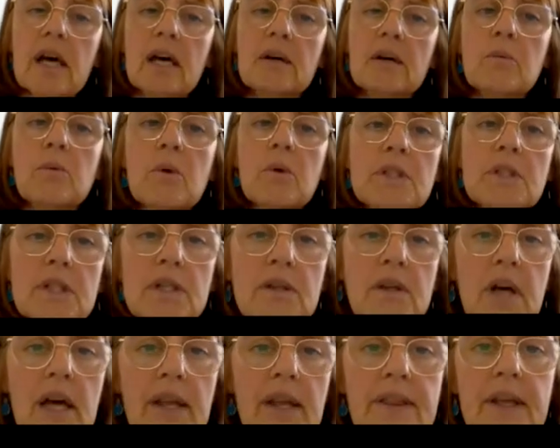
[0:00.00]
what
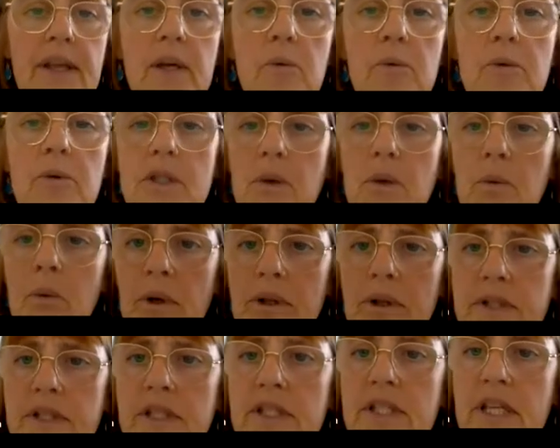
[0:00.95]
I want
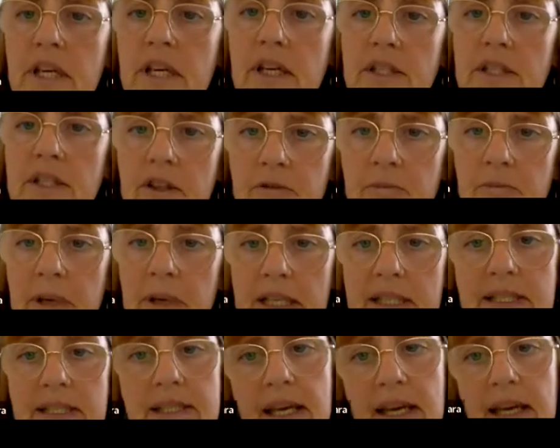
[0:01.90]
to start off by
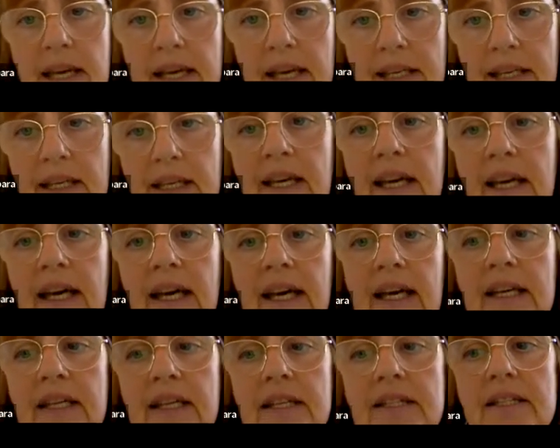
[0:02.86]
saying
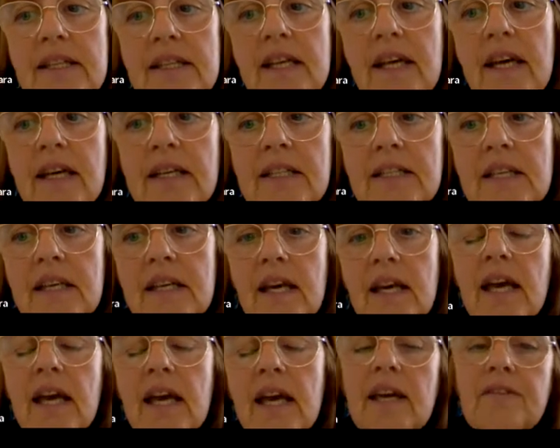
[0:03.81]
is that
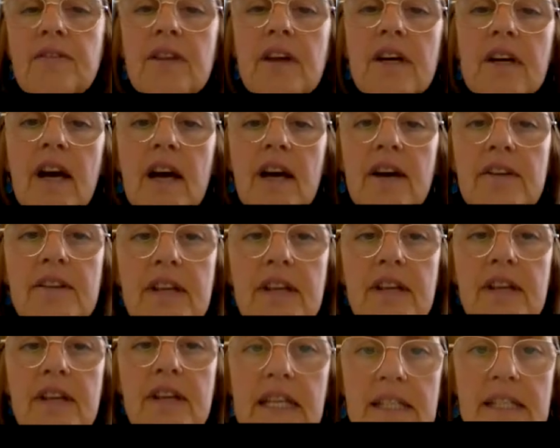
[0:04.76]
if there are
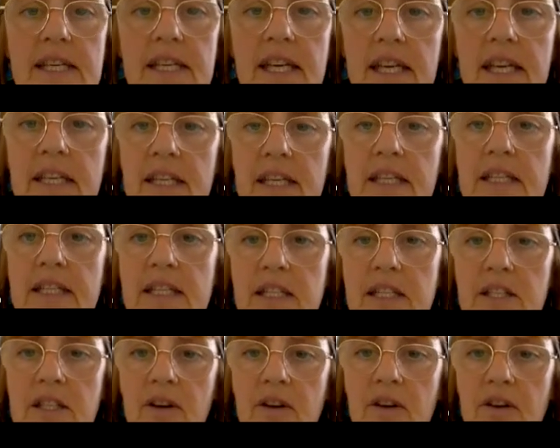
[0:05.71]
things in
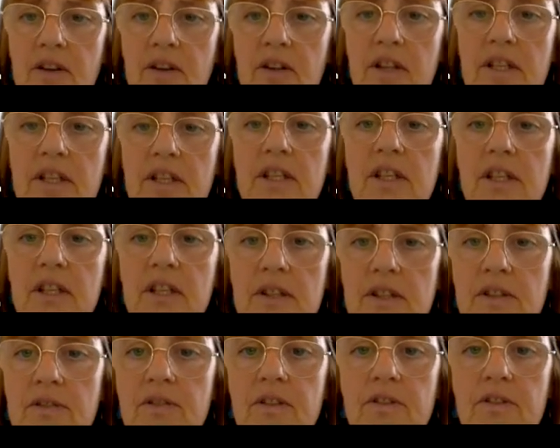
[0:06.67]
this talk that are
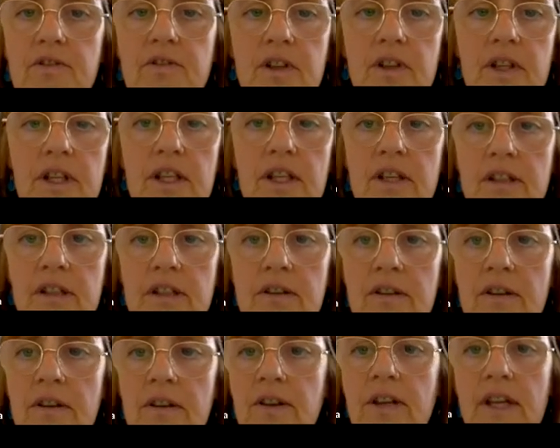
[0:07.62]
useful for
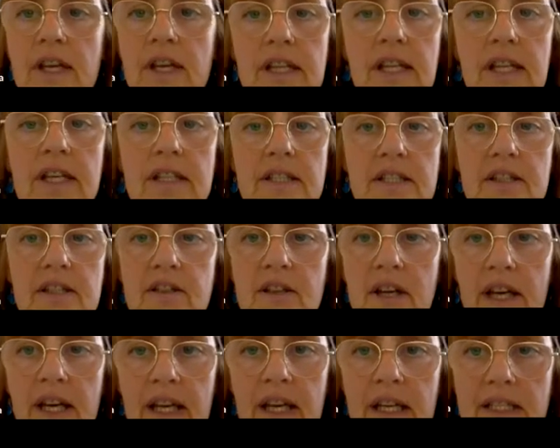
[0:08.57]
you, then that's
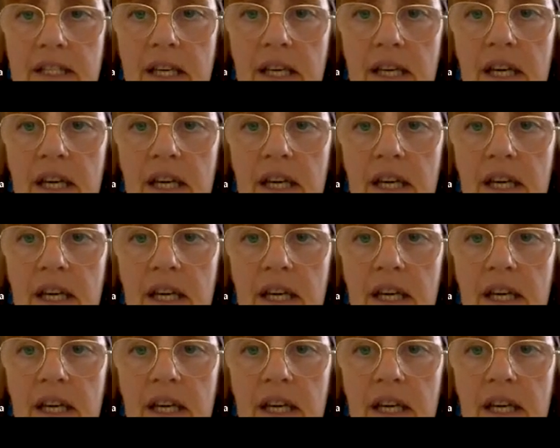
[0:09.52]
great,